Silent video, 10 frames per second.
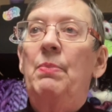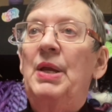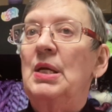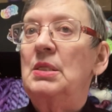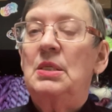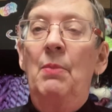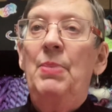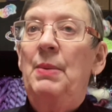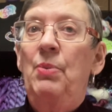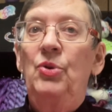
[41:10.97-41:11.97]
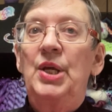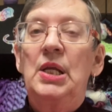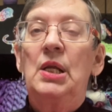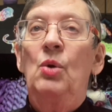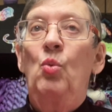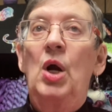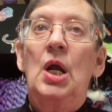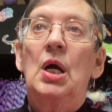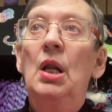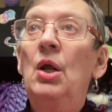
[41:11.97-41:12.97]
because some people did it in one
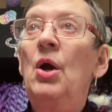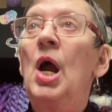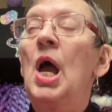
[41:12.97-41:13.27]
color.